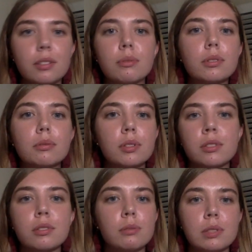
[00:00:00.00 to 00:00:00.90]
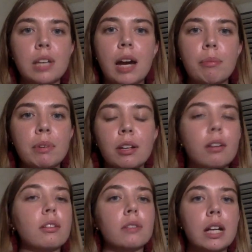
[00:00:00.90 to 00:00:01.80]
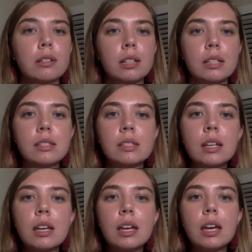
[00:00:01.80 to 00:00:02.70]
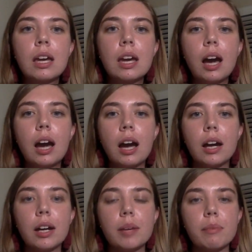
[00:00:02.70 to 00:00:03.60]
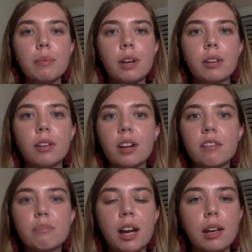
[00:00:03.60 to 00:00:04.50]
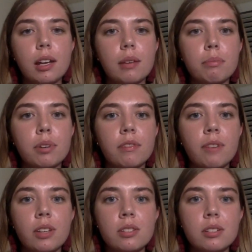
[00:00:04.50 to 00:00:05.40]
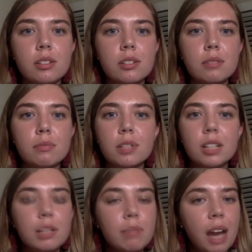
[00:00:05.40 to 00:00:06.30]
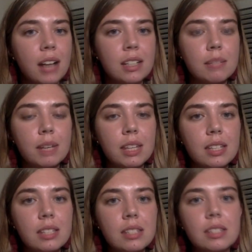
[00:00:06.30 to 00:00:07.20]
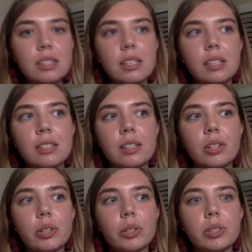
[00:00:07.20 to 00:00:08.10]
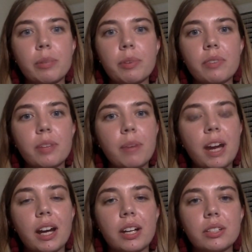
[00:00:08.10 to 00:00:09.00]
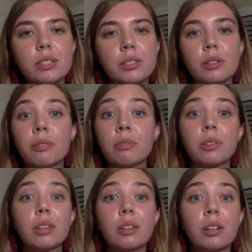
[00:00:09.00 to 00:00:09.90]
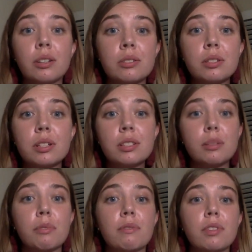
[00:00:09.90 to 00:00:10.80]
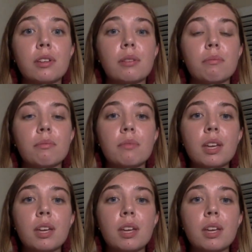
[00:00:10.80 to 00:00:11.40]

World War II was happening all around us. A lot of my professors were impacted by this, so some of them had to flee the country. Some of them